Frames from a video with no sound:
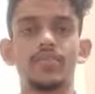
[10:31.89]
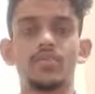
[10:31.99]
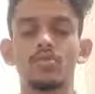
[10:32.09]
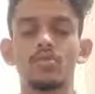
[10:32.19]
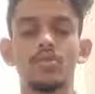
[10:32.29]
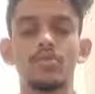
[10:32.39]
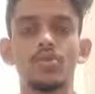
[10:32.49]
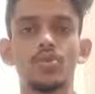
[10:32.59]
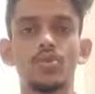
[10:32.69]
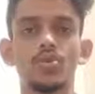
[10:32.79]
so it
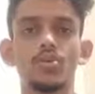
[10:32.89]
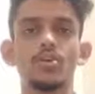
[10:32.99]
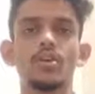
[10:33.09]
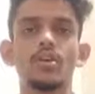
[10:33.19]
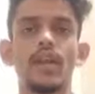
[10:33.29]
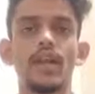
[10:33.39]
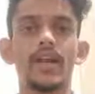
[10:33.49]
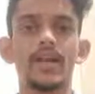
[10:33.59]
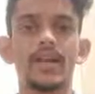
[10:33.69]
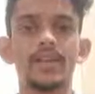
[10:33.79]
will show
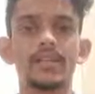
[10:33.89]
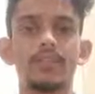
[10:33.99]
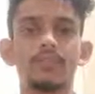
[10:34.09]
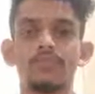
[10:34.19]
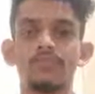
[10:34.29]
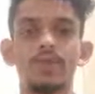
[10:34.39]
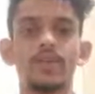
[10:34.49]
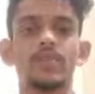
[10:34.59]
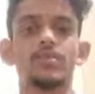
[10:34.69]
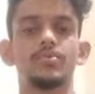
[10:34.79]
array index out of bound
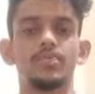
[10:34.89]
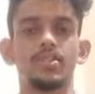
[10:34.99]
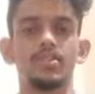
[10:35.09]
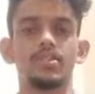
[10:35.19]
exception.